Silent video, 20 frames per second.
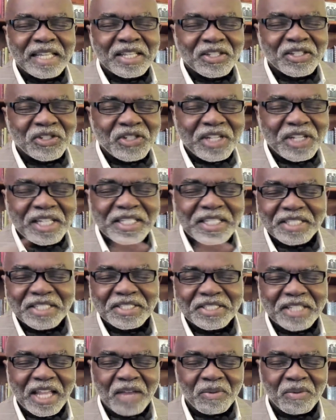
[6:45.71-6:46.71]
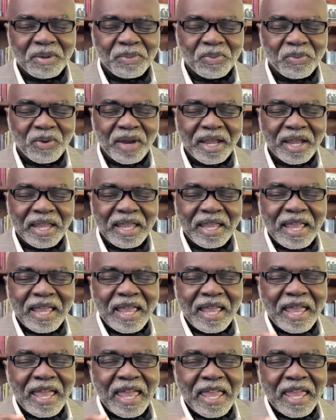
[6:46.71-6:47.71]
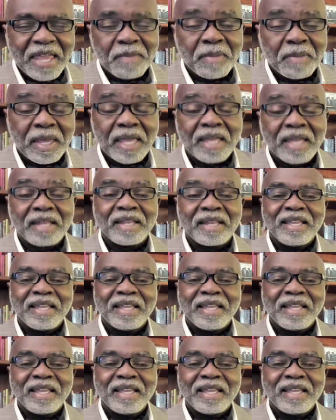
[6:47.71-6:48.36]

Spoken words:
In Jesus' name we pray. Amen.